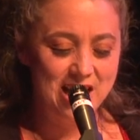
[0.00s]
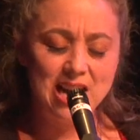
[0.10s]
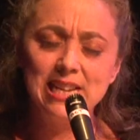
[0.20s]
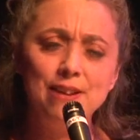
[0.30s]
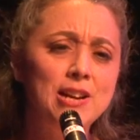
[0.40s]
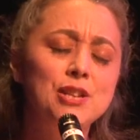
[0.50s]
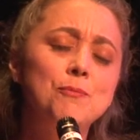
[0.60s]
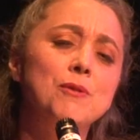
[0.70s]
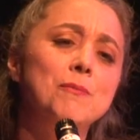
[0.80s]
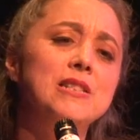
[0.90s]
I never had to
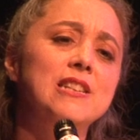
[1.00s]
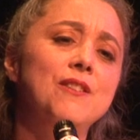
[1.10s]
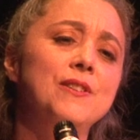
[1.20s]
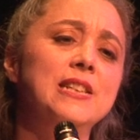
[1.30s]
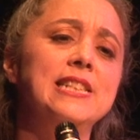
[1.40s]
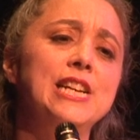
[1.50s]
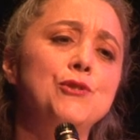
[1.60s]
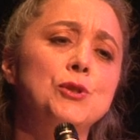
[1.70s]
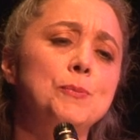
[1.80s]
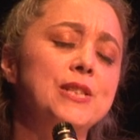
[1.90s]
put myself in a
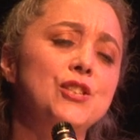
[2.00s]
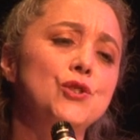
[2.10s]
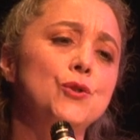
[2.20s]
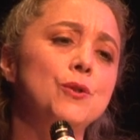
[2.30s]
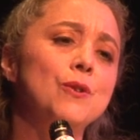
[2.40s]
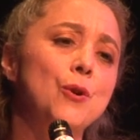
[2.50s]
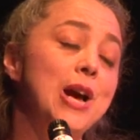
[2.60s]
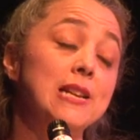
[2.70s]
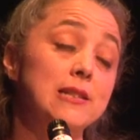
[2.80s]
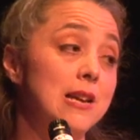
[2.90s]
dangerous position or
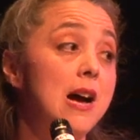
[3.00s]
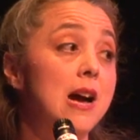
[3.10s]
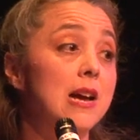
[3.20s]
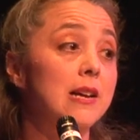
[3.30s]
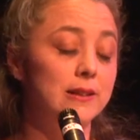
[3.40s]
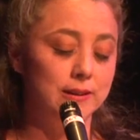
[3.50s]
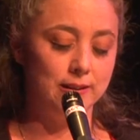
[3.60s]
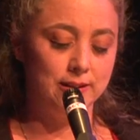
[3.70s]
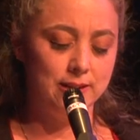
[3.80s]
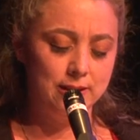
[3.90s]
had to lie.
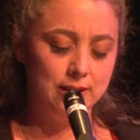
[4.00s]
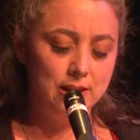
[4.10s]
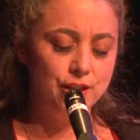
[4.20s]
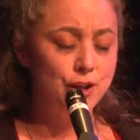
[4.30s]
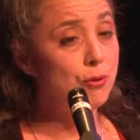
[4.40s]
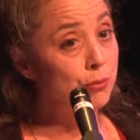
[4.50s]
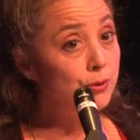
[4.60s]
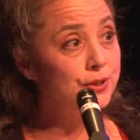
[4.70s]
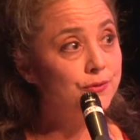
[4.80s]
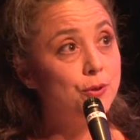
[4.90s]
There were
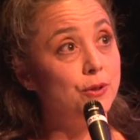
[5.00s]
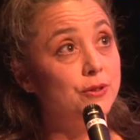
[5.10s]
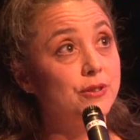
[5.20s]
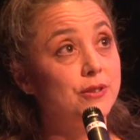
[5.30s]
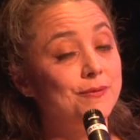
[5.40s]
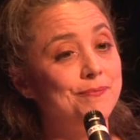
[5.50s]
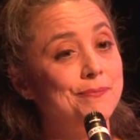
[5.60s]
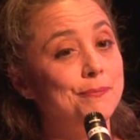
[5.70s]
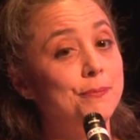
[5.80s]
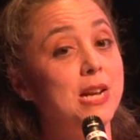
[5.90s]
rules, of course,
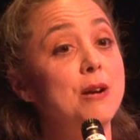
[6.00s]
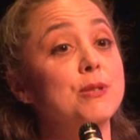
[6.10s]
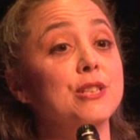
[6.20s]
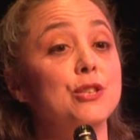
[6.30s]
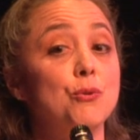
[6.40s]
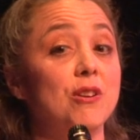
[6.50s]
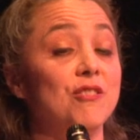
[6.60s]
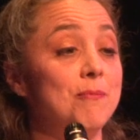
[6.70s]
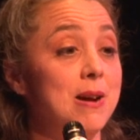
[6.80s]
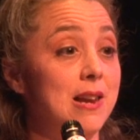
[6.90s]
but I was in control
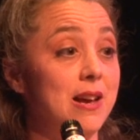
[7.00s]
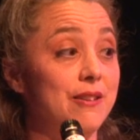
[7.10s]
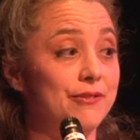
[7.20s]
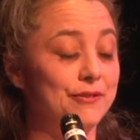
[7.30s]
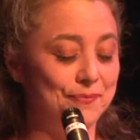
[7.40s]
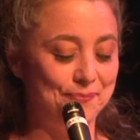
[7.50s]
of my life.